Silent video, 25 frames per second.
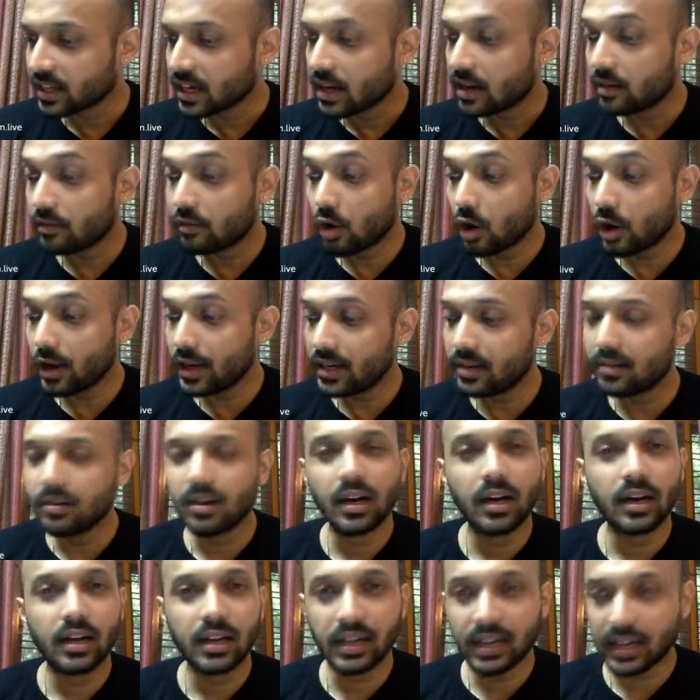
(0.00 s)
Avoid
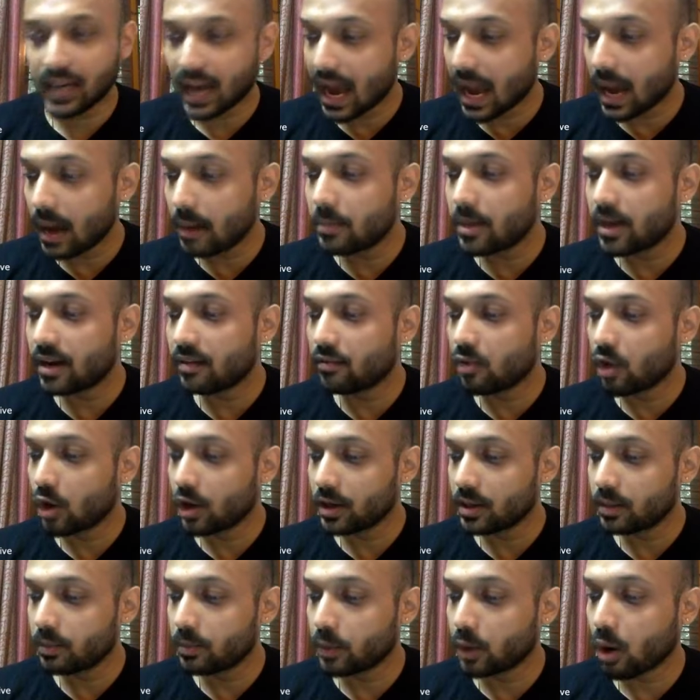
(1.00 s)
crab,
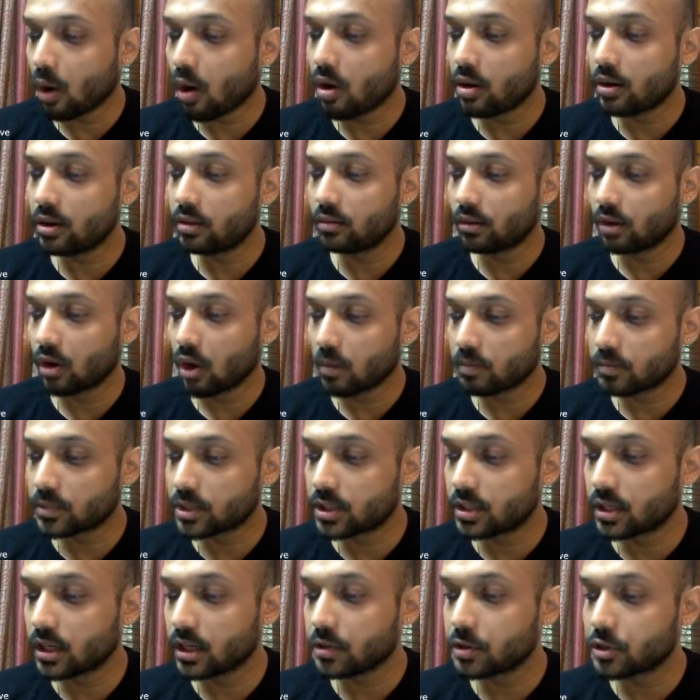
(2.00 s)
avoid prawn,
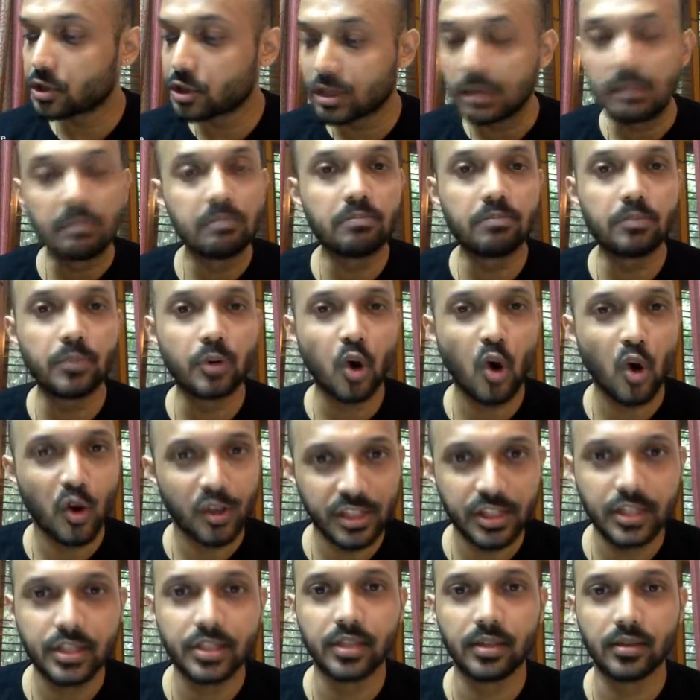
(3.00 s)
lobster, shrimp,
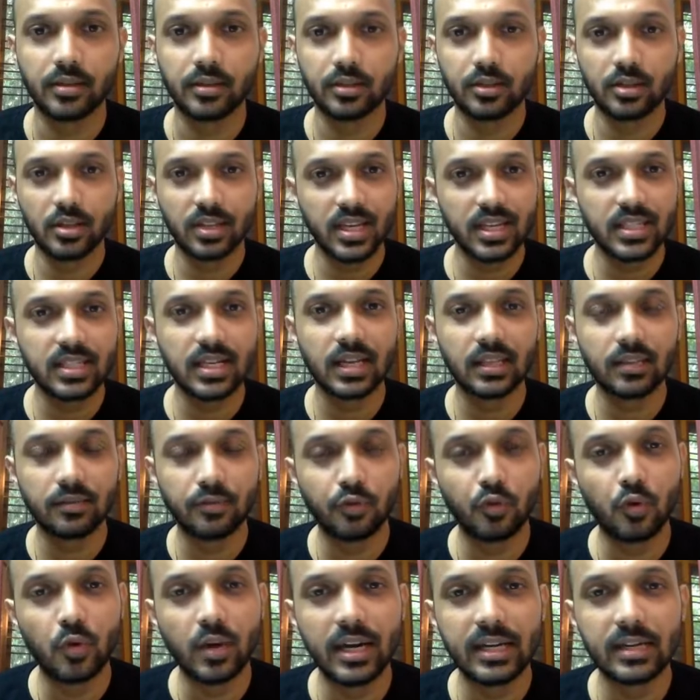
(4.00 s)
oyster. So these are the
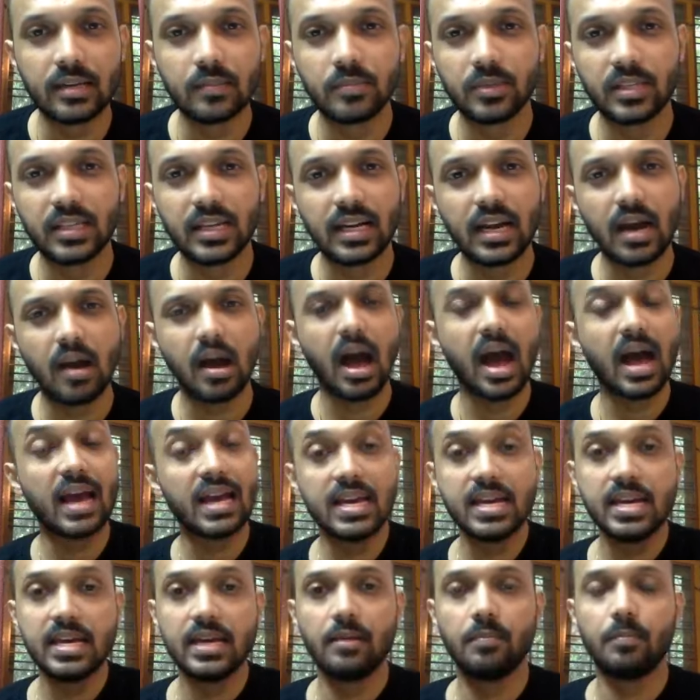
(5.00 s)
food items that are high
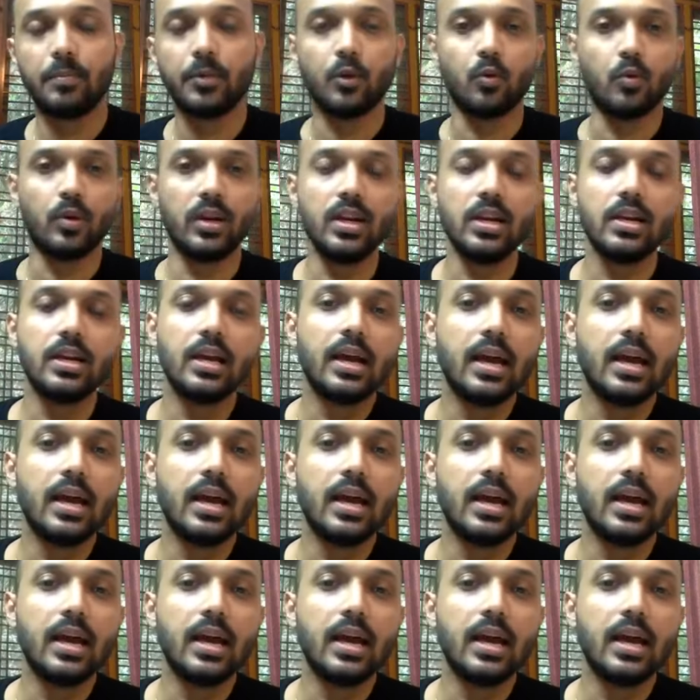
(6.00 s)
in purine.